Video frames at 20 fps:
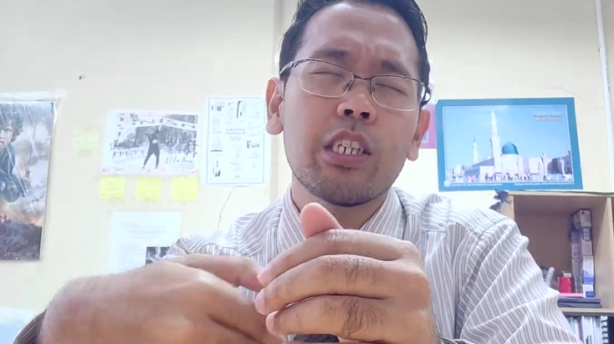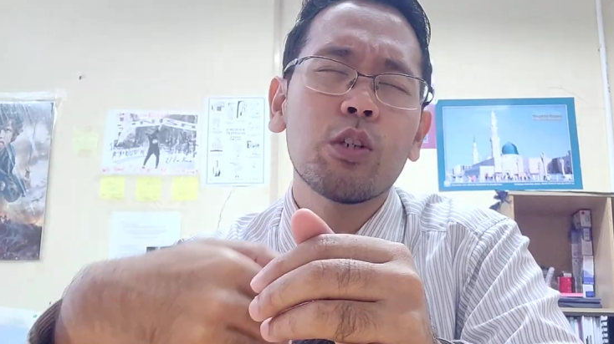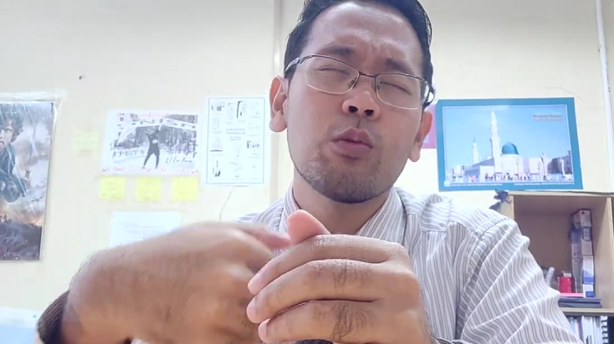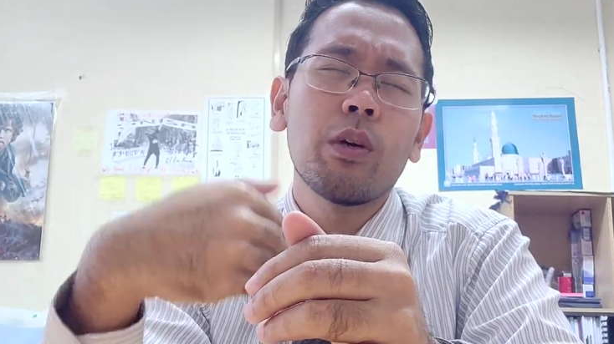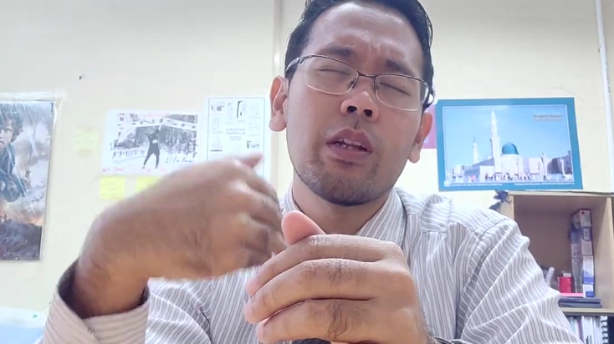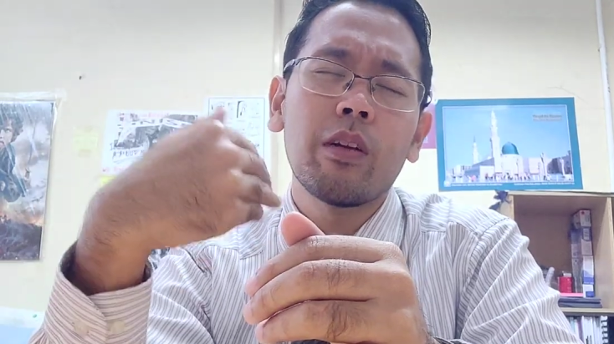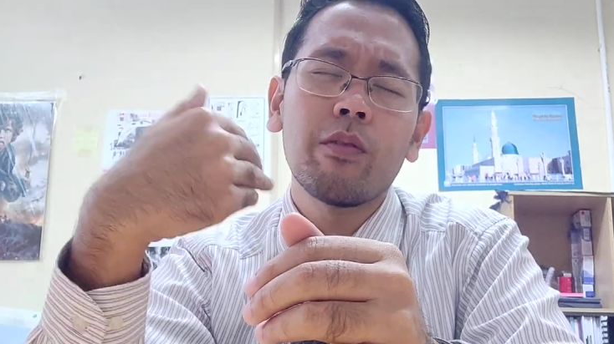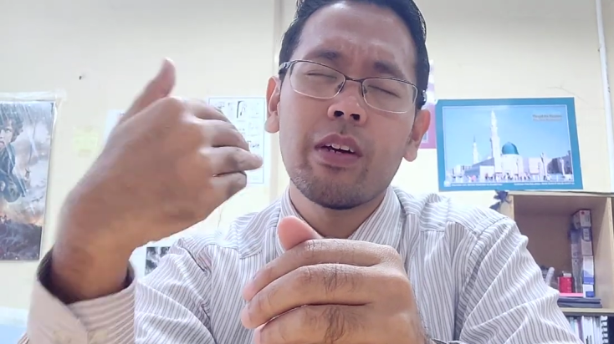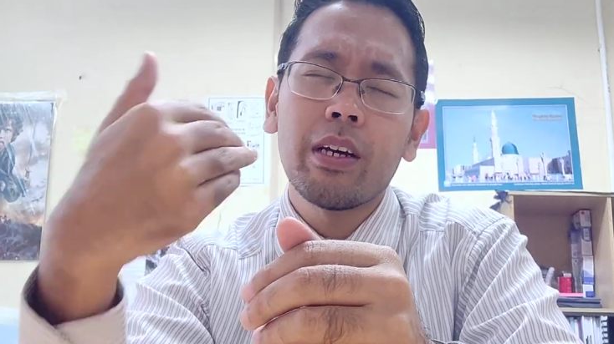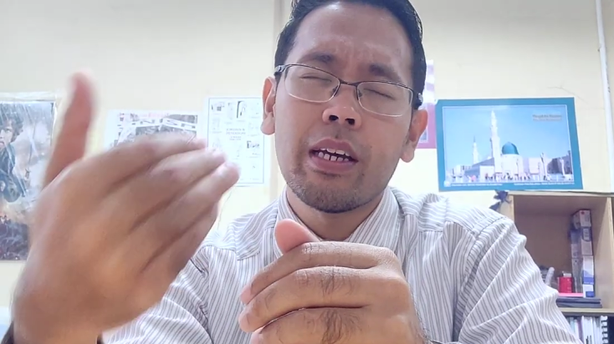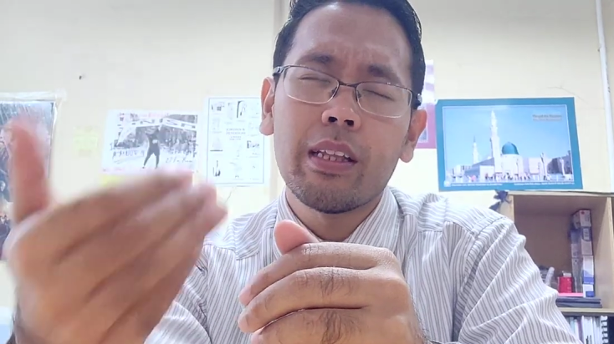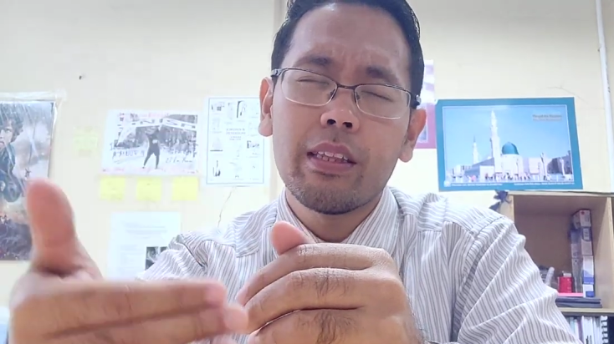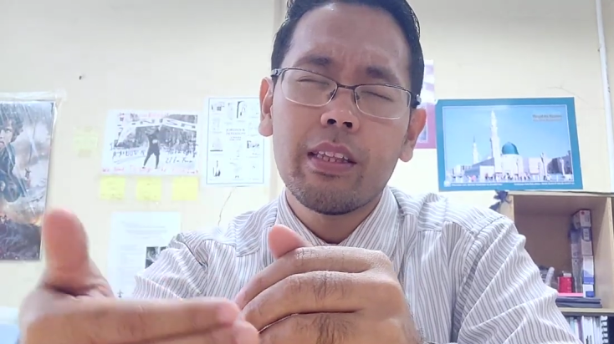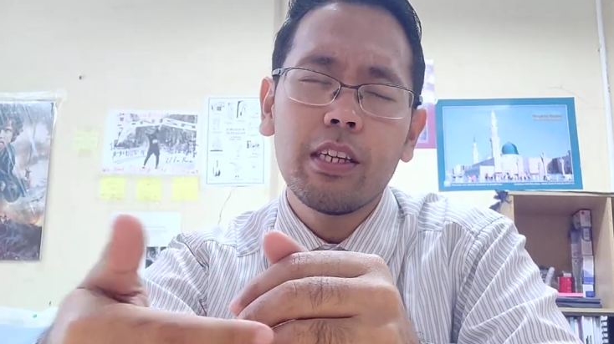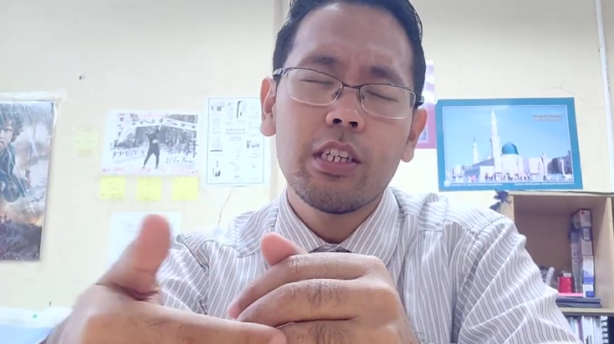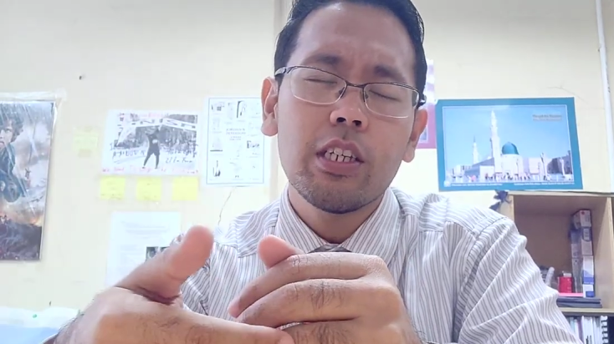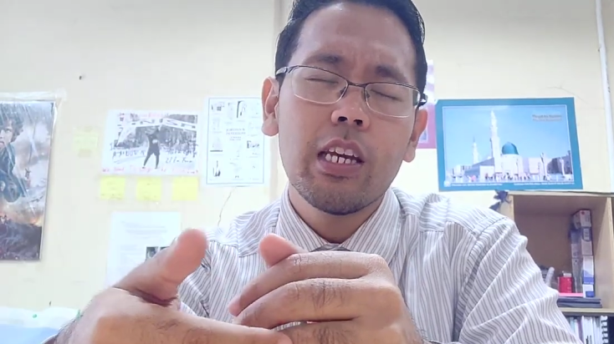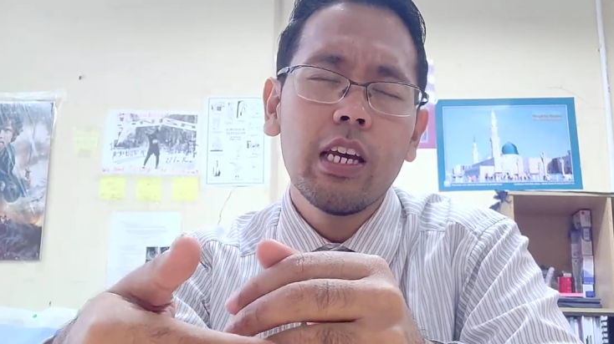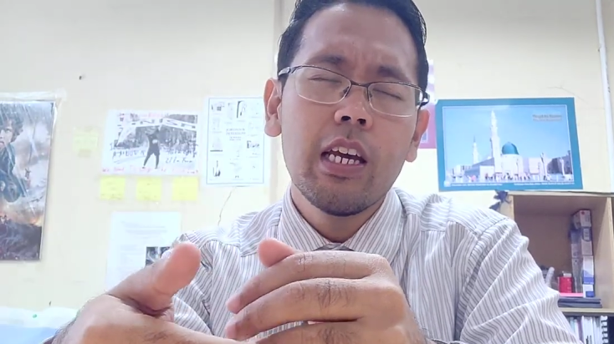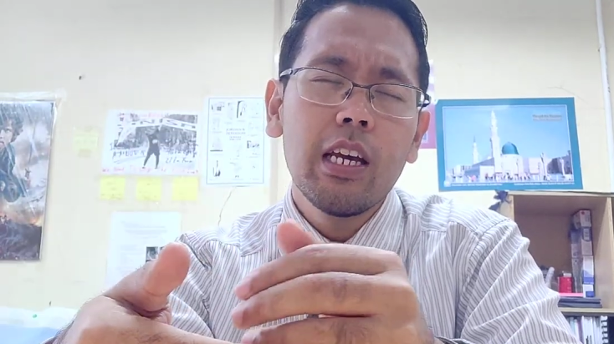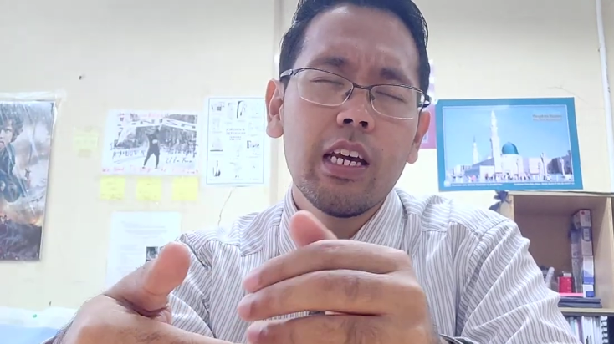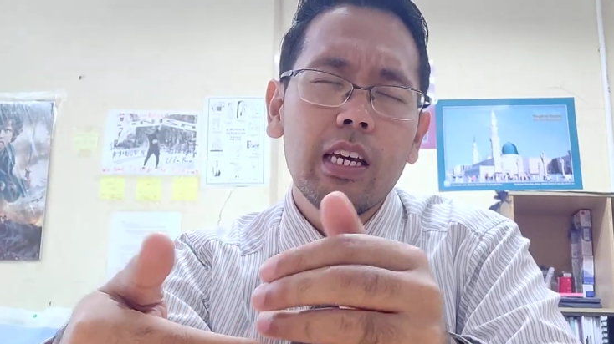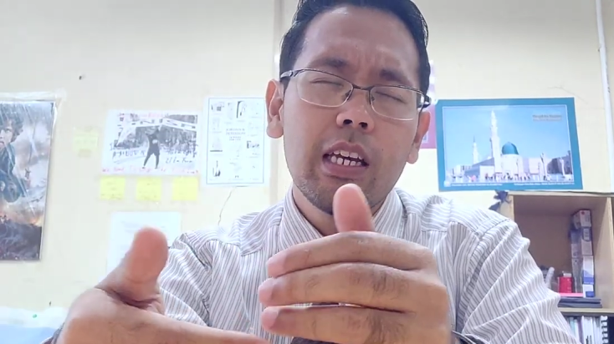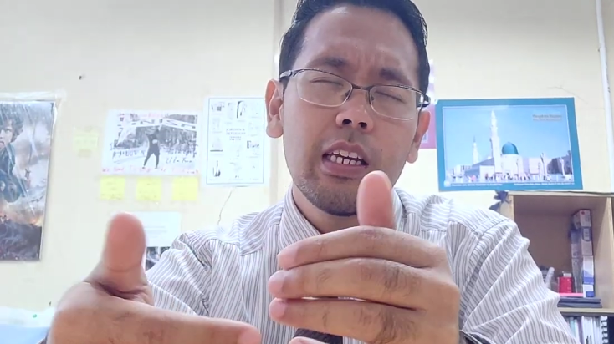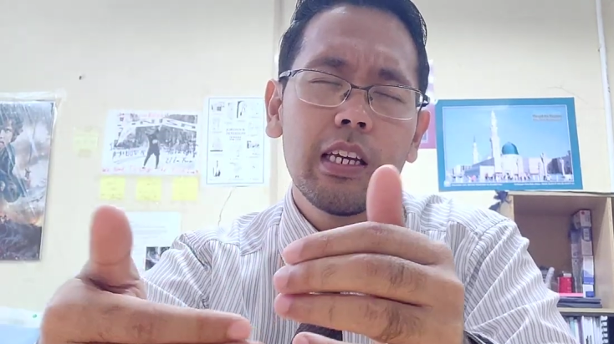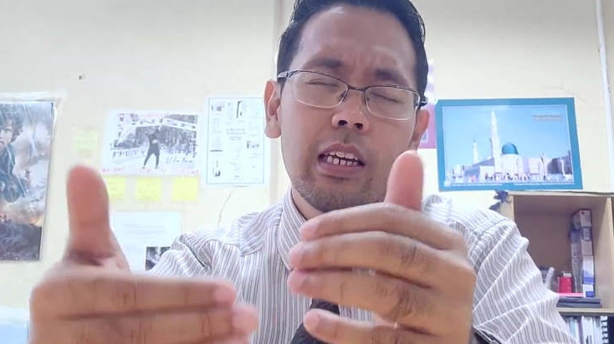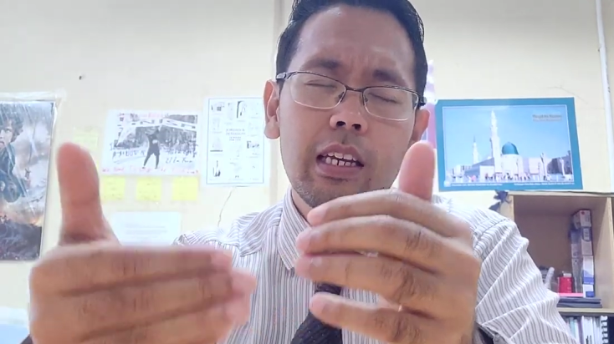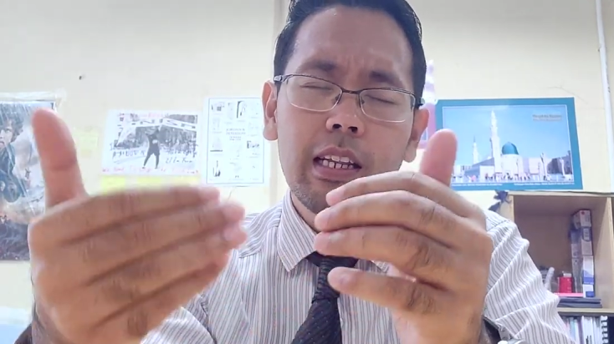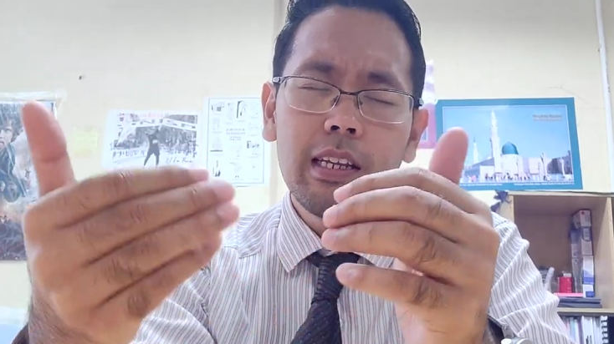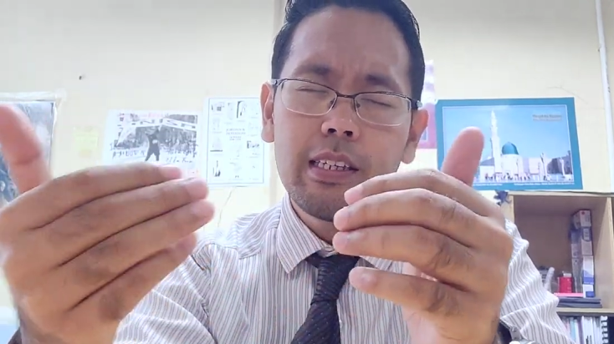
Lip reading: he